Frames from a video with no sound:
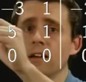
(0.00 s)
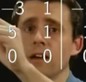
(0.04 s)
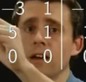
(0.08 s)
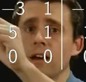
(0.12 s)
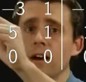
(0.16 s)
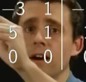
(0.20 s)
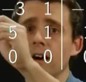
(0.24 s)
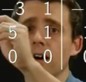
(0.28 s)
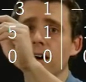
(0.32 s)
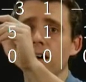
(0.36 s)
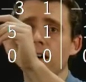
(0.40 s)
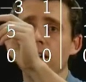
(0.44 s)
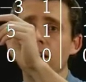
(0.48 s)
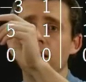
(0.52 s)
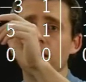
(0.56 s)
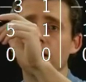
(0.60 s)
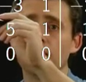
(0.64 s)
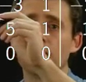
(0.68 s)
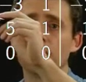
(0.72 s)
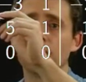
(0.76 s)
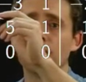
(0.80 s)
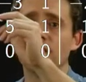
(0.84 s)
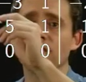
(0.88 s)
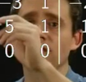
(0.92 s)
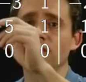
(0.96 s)
uh,
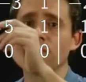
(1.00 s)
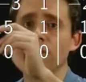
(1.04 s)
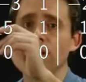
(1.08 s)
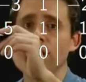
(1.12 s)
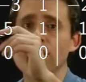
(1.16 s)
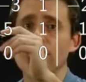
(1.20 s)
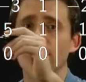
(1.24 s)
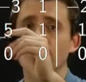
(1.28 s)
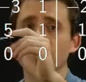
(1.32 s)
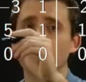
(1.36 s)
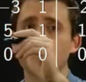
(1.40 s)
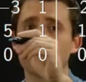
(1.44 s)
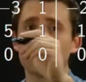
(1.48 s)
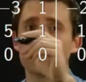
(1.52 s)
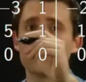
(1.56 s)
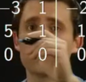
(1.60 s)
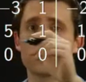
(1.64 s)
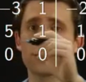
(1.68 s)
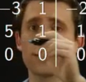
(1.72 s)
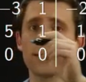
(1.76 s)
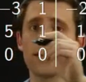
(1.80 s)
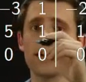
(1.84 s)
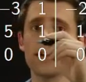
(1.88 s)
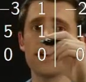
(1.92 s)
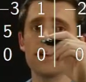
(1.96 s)
this way,
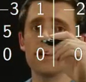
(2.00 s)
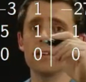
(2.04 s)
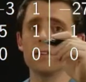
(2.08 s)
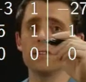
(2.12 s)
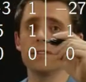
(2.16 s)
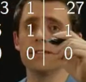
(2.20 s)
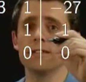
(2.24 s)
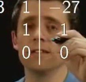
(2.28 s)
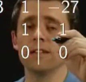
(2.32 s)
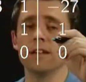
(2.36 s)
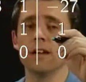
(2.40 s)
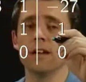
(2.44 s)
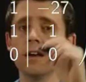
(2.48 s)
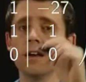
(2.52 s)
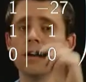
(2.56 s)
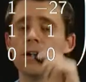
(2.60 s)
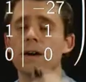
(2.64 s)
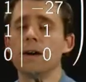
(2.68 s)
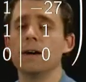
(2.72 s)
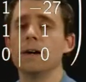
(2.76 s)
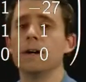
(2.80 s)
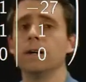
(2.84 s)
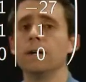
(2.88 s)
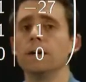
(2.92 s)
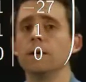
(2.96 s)
staircase
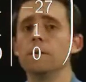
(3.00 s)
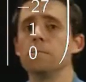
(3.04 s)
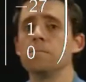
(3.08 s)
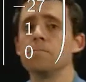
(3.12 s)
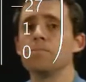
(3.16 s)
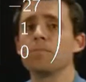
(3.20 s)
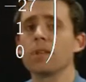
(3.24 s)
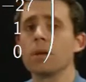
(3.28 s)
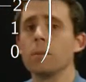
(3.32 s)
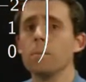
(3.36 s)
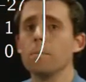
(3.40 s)
um,